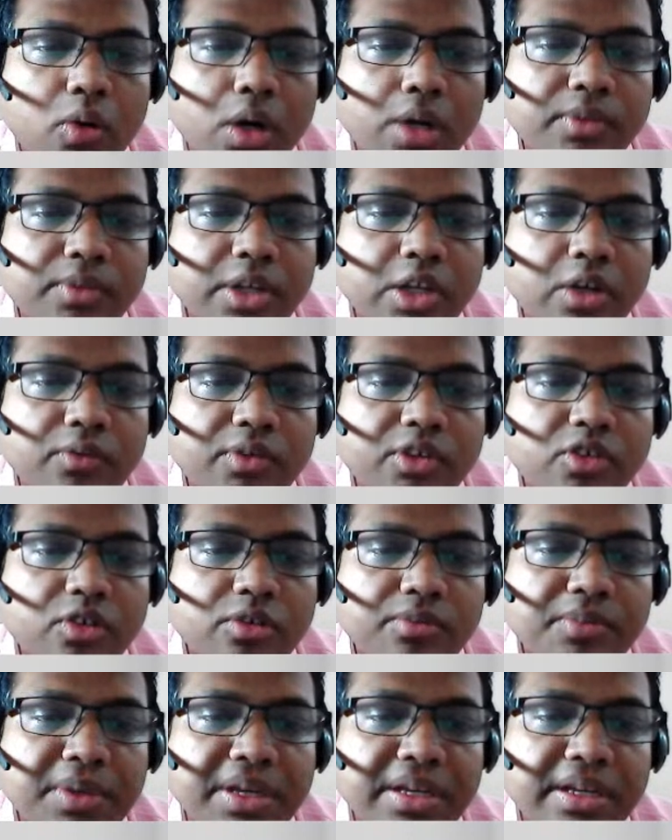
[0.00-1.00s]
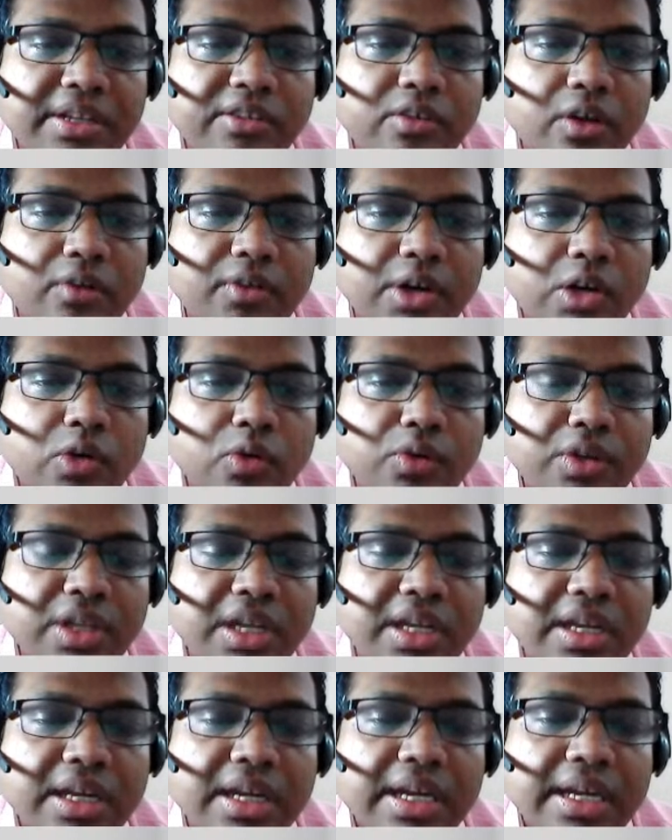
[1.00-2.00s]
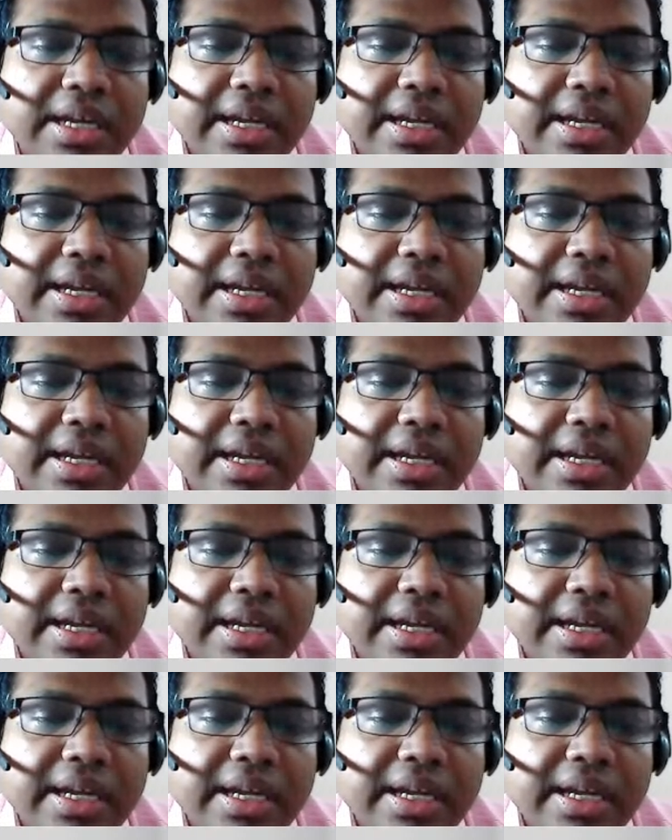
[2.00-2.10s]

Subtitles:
one of the innovations being discovered today,